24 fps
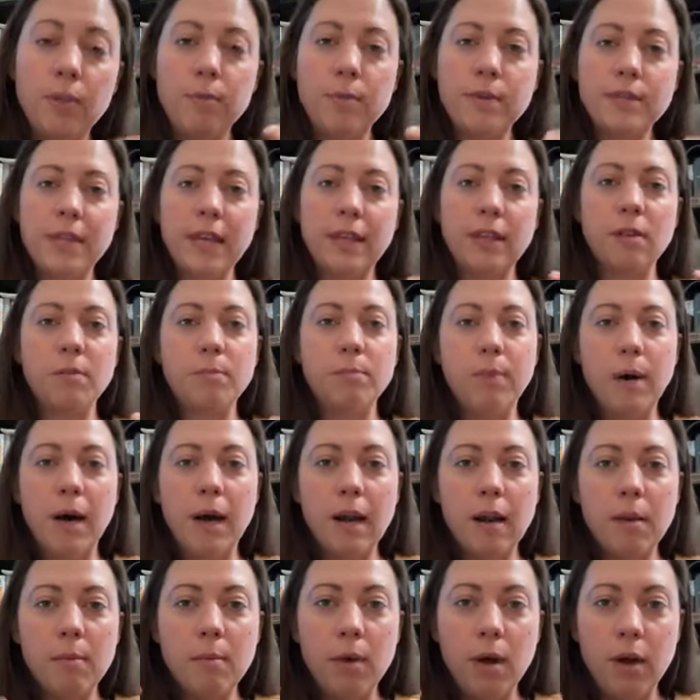rhythm is at the
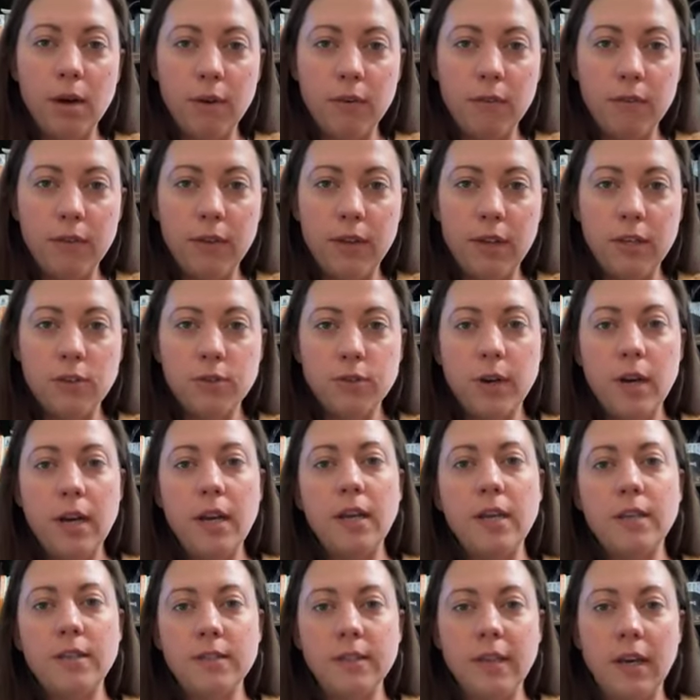bottom of the
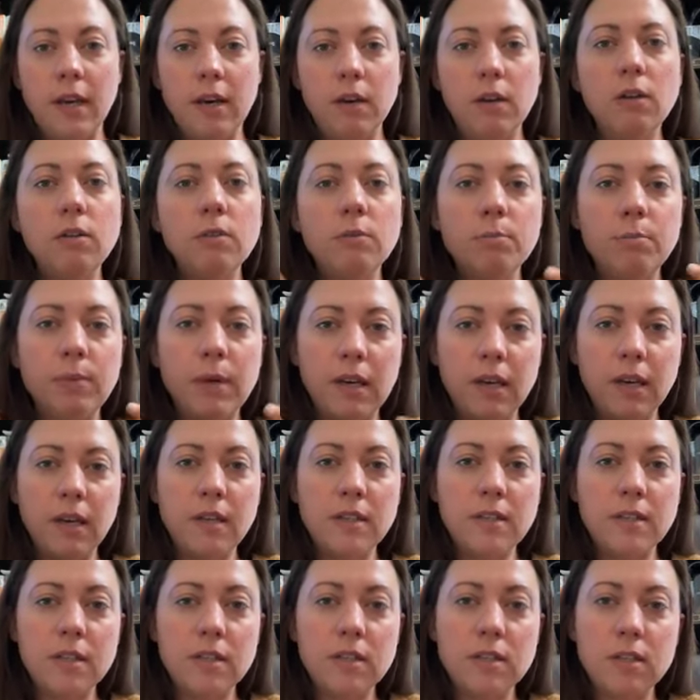training scale
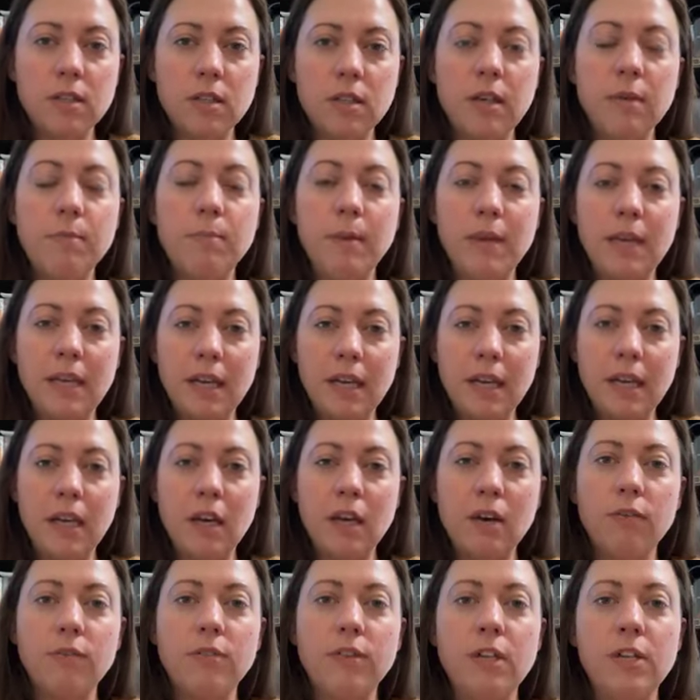because it's the
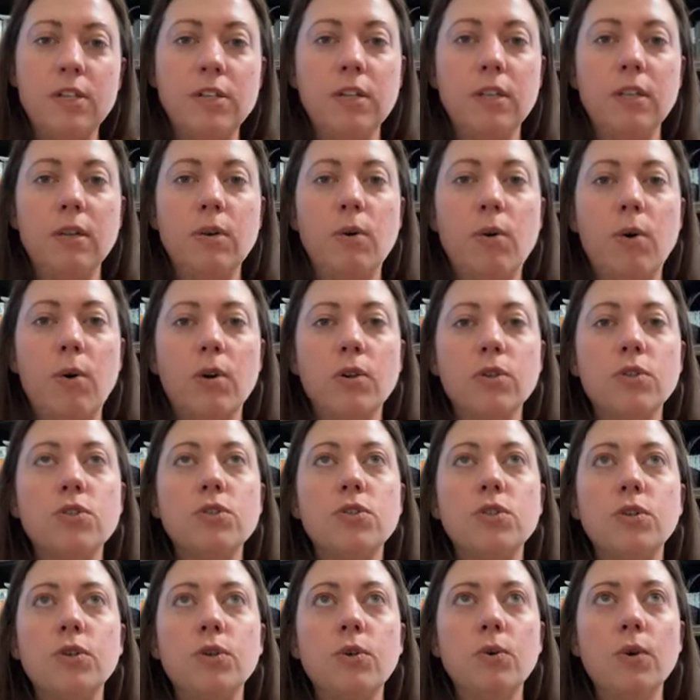beginning of teaching the
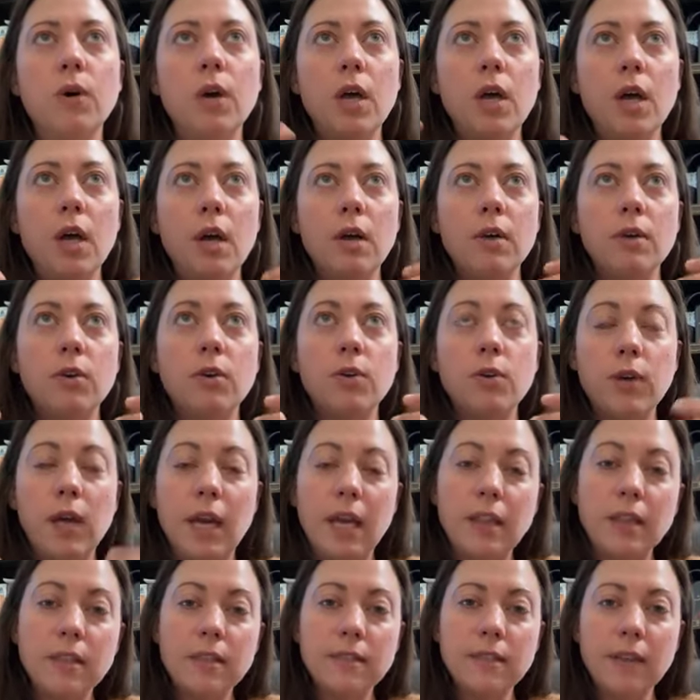horse to
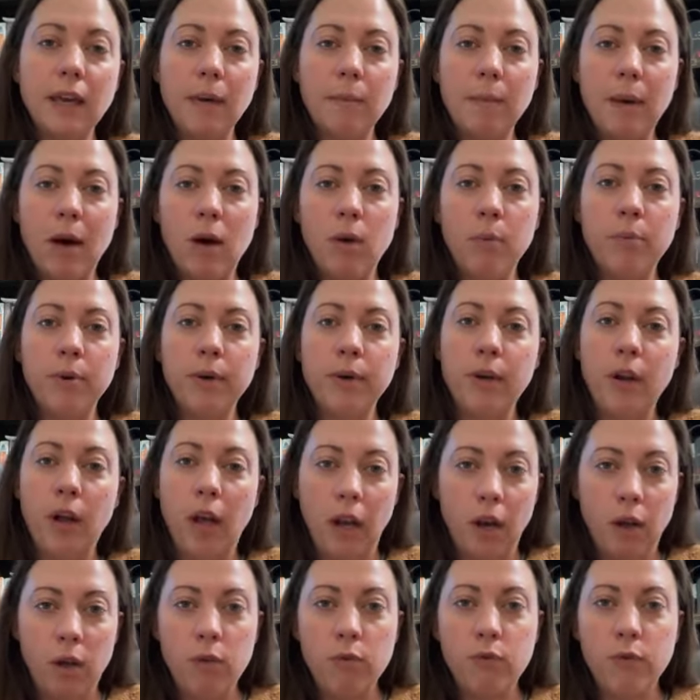create the same output
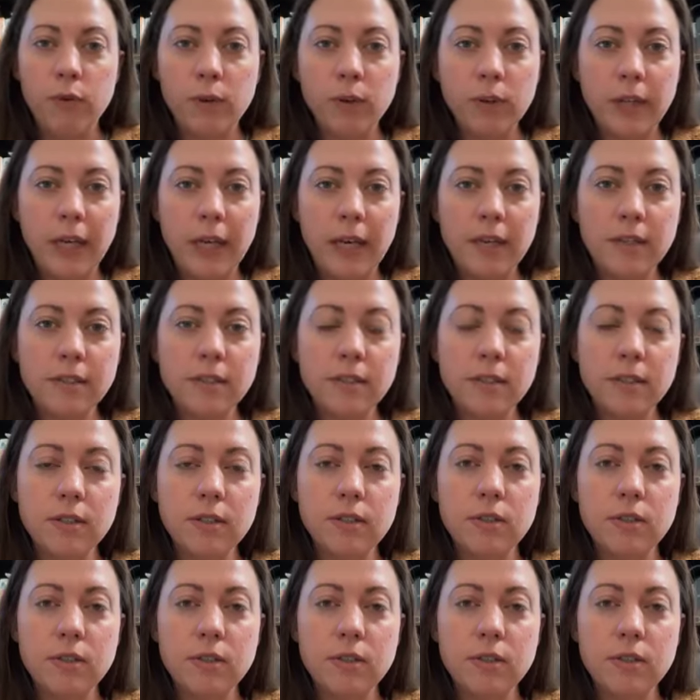on all 4 legs.